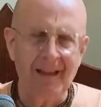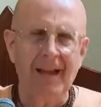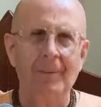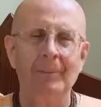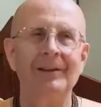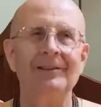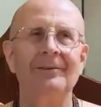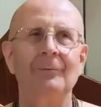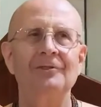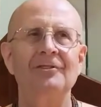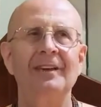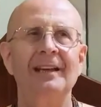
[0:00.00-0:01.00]
But
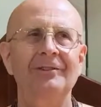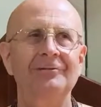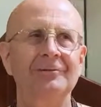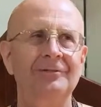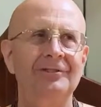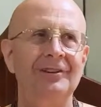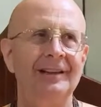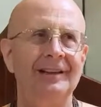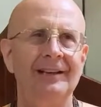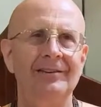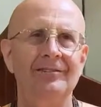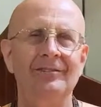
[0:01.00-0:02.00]
what's interesting
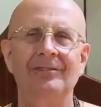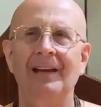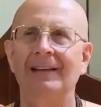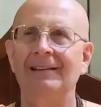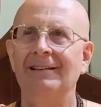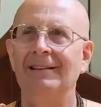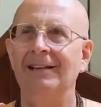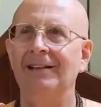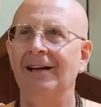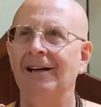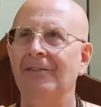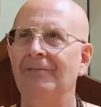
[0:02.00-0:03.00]
is this idea
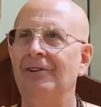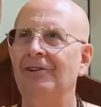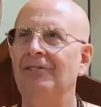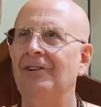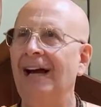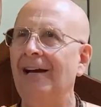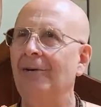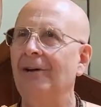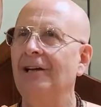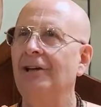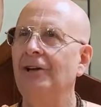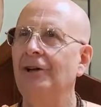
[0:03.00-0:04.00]
of
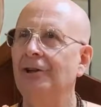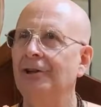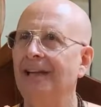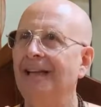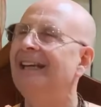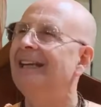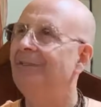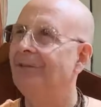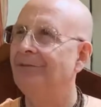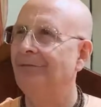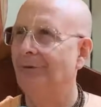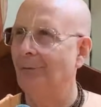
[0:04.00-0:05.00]
desiring good,
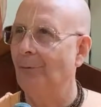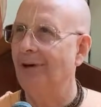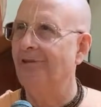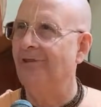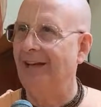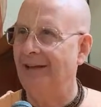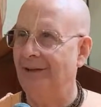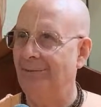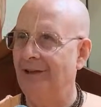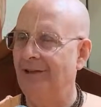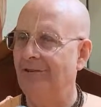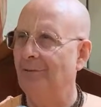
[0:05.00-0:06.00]
even for one's
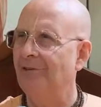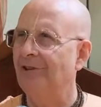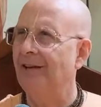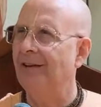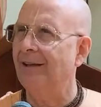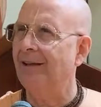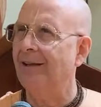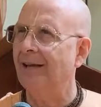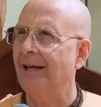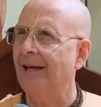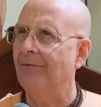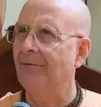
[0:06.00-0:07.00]
enemies, which I think
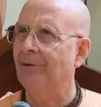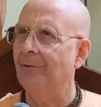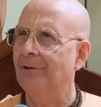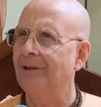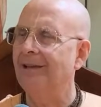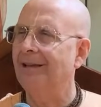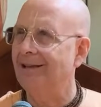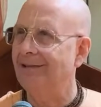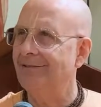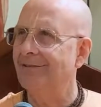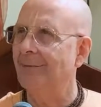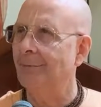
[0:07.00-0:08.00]
everyone
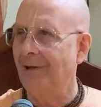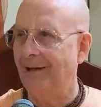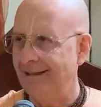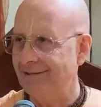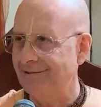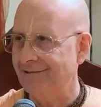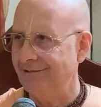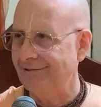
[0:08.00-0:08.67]
needs to practice.